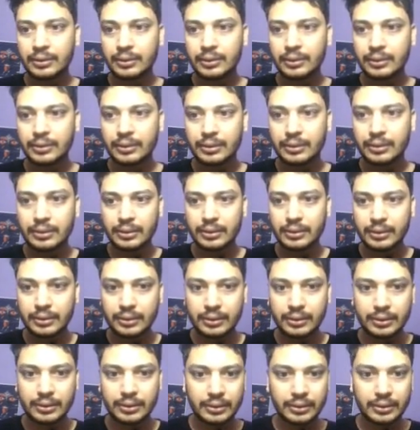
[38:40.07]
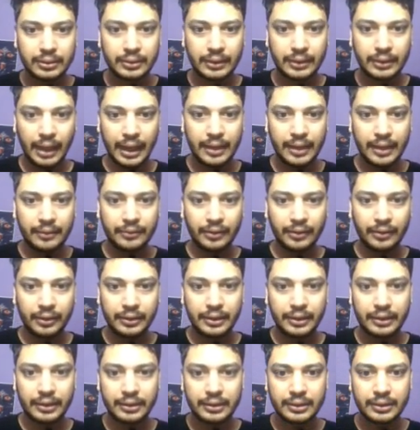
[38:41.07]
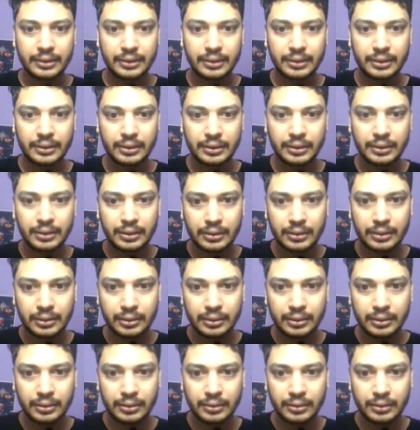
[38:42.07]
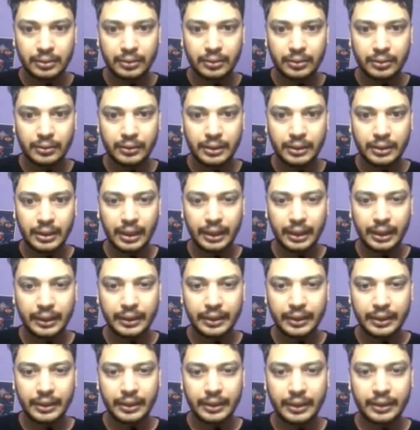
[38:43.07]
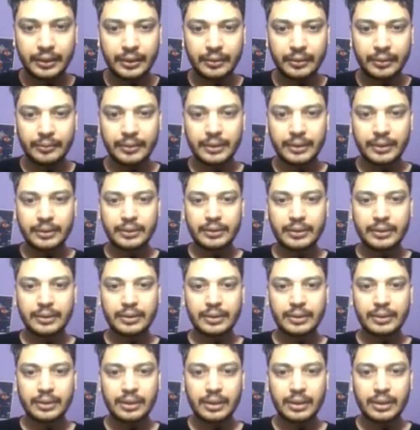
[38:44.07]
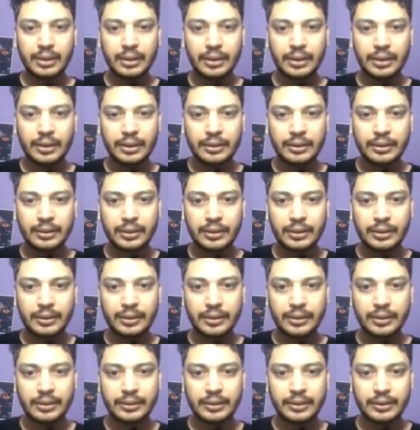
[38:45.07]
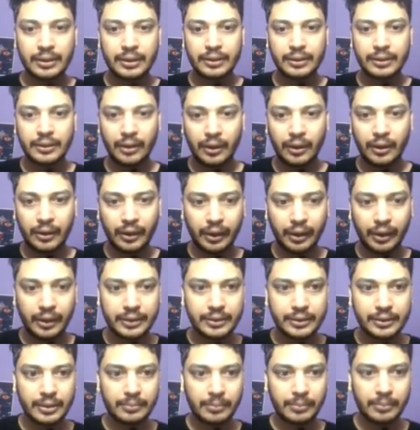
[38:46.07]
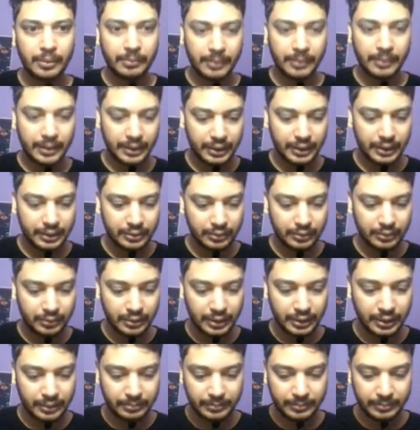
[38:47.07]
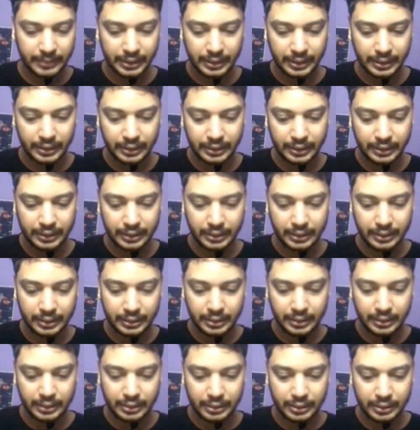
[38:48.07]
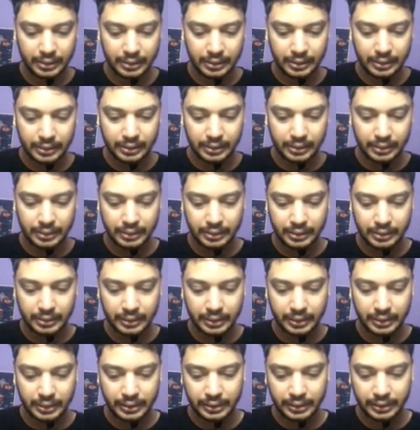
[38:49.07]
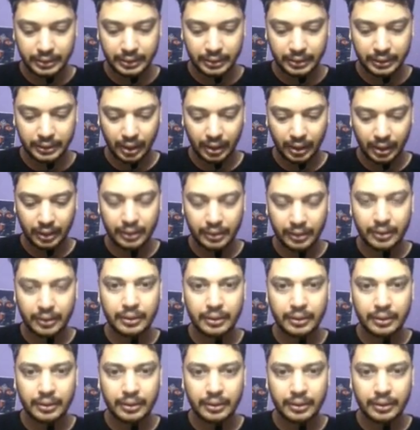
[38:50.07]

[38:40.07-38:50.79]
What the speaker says: style for this. Okay, I created with the result property, so let me restart.